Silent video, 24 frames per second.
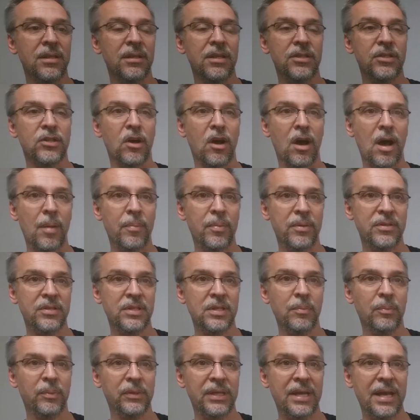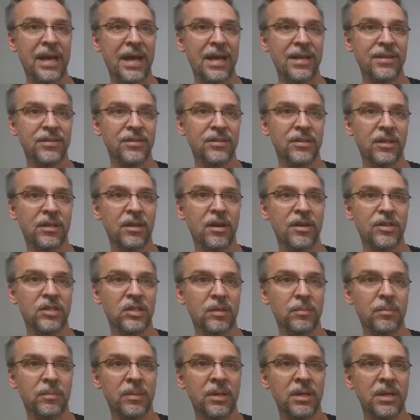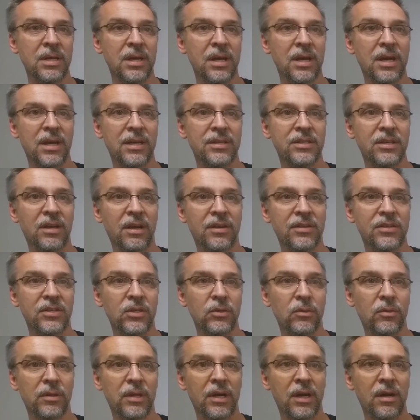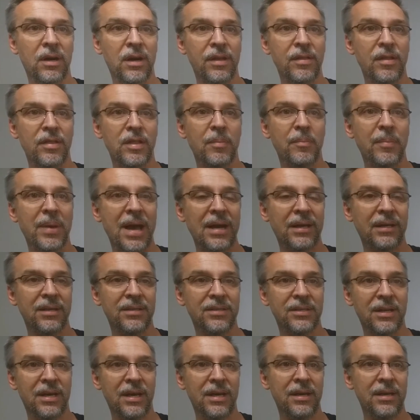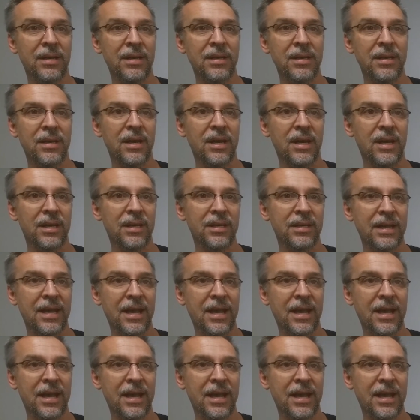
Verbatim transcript: The top simply has the custom uh, tuck seal there, and then the back design uh,